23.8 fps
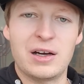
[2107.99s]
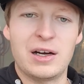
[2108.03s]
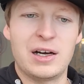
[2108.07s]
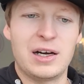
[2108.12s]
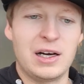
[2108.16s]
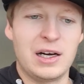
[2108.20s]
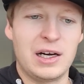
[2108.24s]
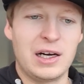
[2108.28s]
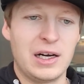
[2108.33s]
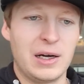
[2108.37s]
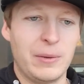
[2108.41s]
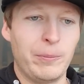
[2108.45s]

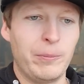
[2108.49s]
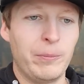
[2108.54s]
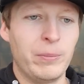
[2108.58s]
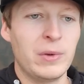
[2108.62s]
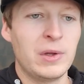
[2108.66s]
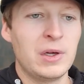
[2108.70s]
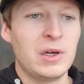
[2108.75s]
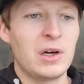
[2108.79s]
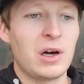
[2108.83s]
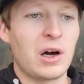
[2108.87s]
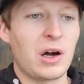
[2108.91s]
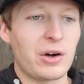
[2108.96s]

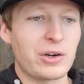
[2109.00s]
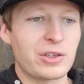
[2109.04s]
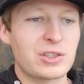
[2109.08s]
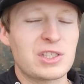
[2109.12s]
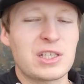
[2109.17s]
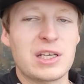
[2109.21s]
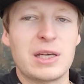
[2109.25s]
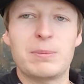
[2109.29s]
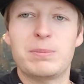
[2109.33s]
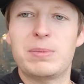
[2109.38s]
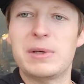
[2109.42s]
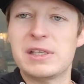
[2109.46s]

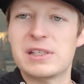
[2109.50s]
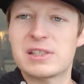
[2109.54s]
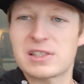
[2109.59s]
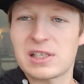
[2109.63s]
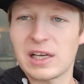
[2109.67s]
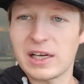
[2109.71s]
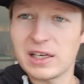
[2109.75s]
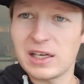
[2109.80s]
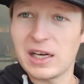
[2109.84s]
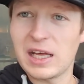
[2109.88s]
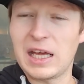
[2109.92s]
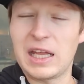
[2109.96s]
RCMP
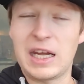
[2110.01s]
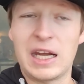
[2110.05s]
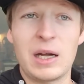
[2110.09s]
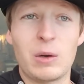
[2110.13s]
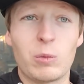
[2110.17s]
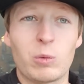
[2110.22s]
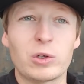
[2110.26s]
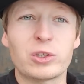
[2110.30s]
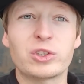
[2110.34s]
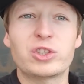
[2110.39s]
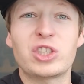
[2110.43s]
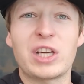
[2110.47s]
site and it
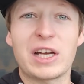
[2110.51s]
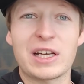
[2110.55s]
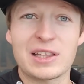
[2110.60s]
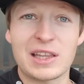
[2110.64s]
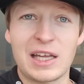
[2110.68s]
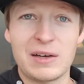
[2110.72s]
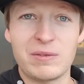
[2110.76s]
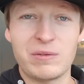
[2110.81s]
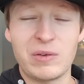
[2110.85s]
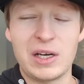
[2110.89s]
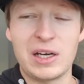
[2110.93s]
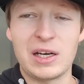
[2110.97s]
will check
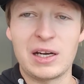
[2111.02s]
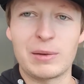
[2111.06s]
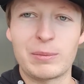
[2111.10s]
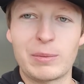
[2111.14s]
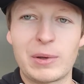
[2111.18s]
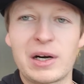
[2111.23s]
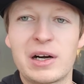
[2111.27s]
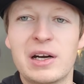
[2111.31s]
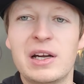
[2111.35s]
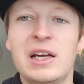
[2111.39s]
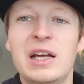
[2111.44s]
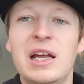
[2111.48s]
that VIN
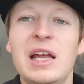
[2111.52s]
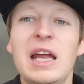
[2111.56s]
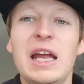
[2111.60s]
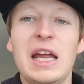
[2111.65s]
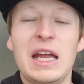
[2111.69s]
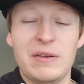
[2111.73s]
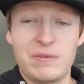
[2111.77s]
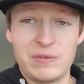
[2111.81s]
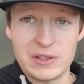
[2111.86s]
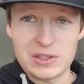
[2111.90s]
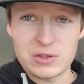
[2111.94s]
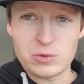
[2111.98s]
number
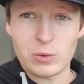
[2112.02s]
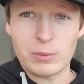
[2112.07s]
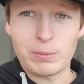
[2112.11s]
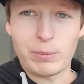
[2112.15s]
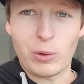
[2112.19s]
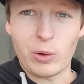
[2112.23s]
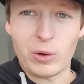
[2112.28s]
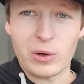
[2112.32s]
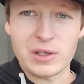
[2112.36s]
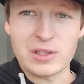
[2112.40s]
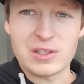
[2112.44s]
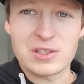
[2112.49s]
if it's
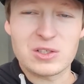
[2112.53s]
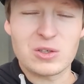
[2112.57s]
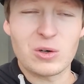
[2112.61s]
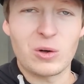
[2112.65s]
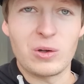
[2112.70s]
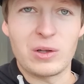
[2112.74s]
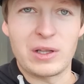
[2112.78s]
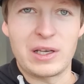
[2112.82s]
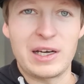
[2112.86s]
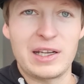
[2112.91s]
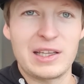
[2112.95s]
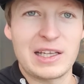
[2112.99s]
reported stolen.